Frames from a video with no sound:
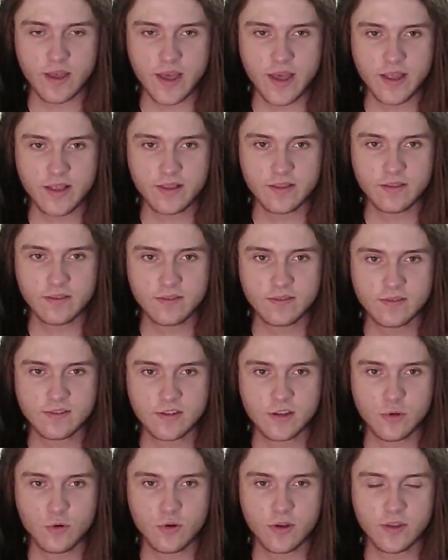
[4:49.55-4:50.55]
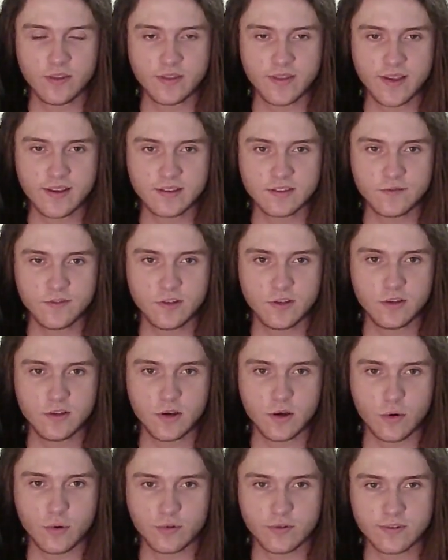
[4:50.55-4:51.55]
and see you in next
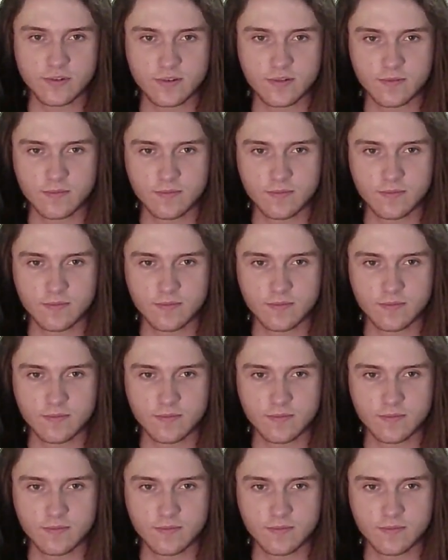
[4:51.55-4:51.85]
videos!